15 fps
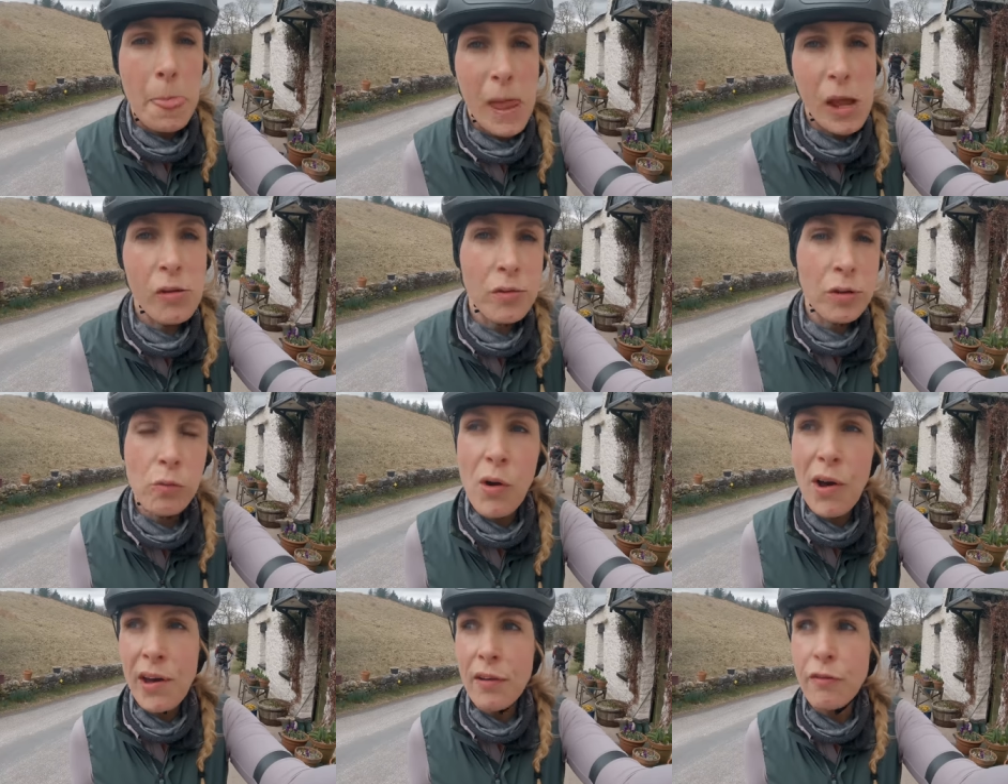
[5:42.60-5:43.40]
I don't know
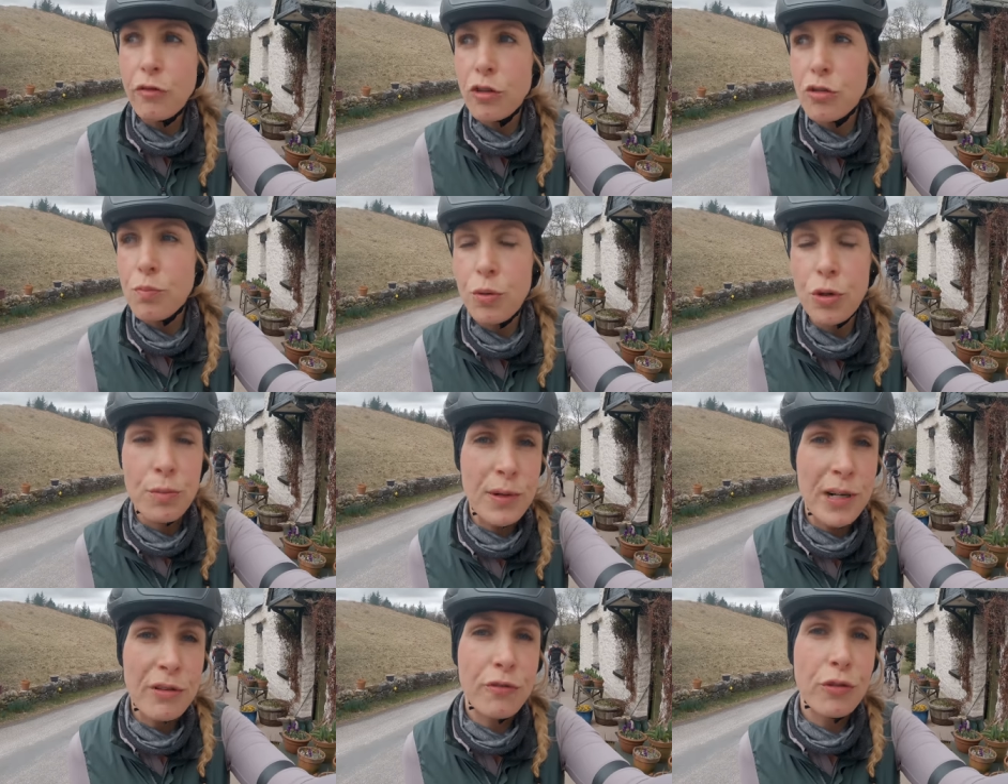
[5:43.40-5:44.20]
why I've just put a
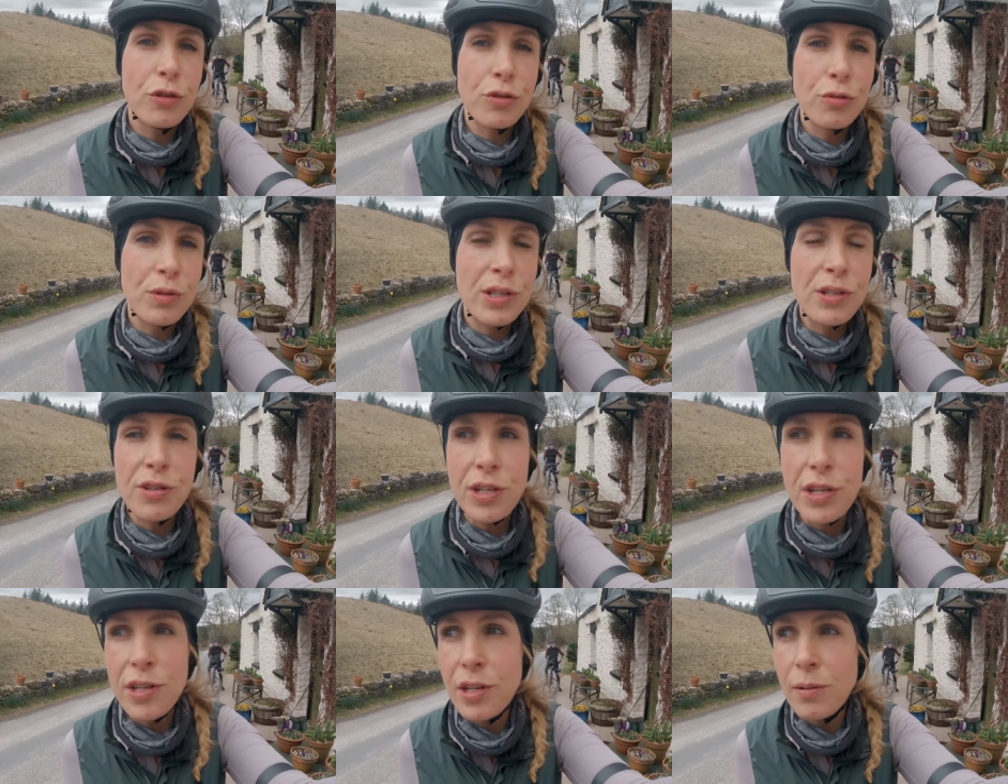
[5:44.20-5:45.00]
mouthful of sweets
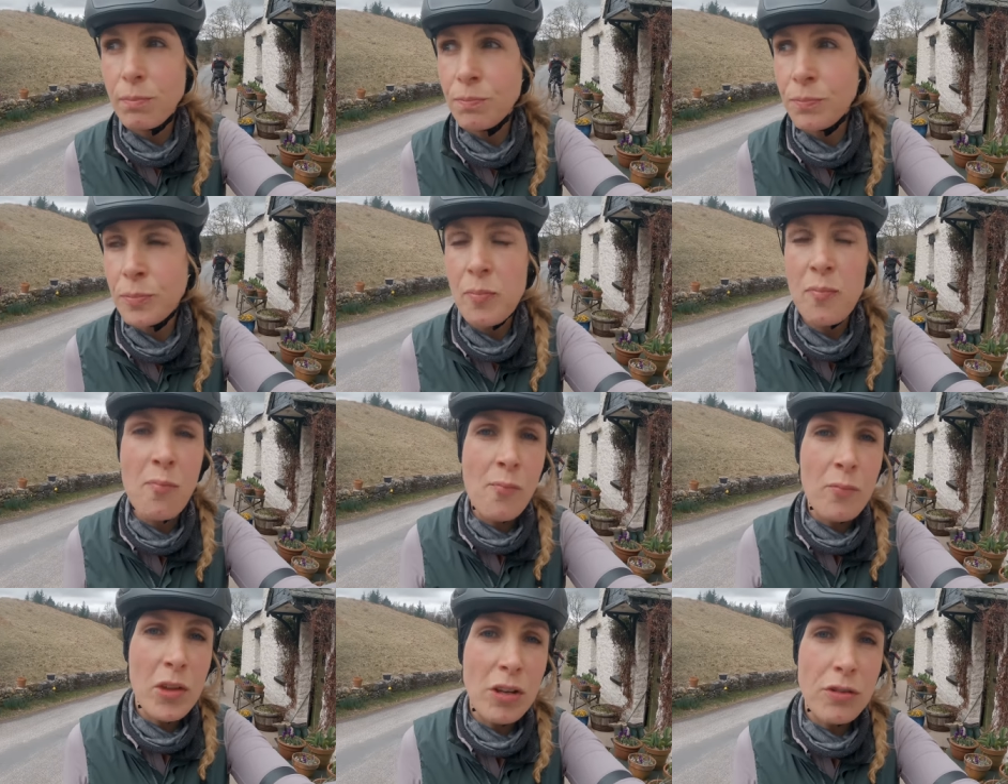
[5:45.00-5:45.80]
in and then
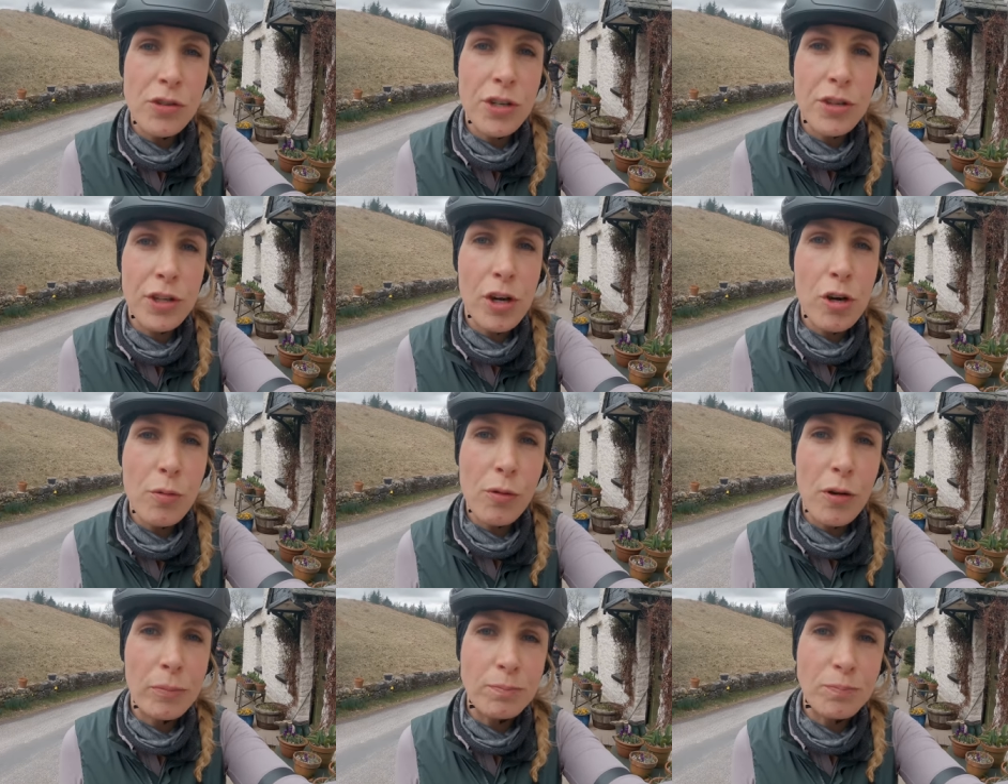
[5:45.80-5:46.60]
turned the GoPro
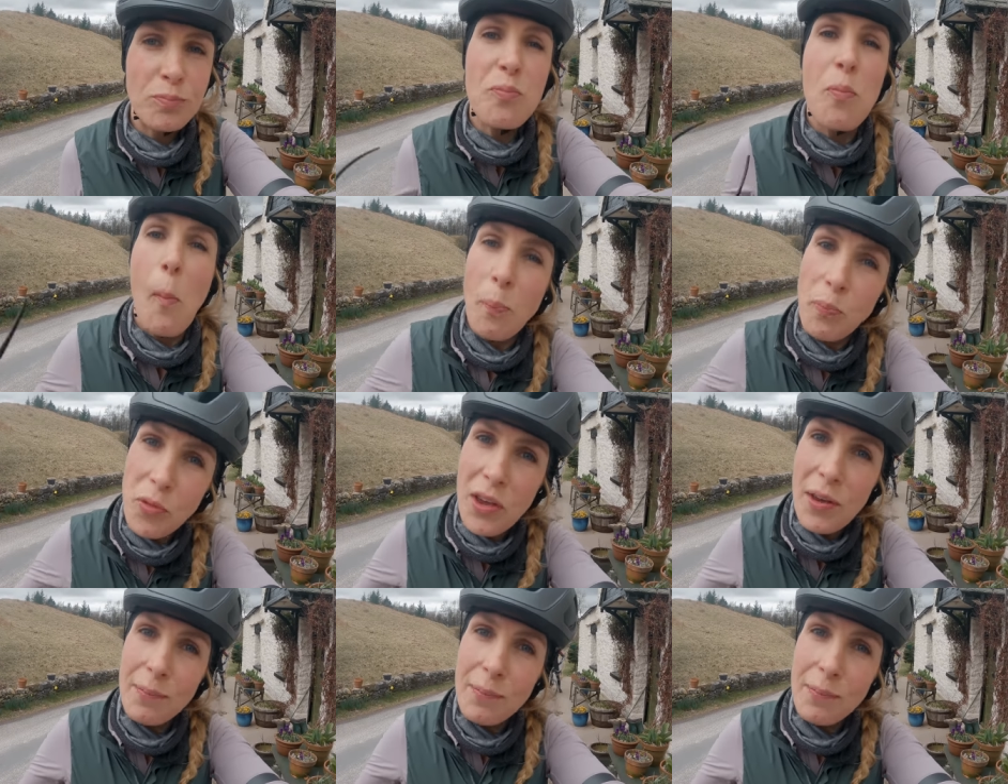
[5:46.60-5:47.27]
on.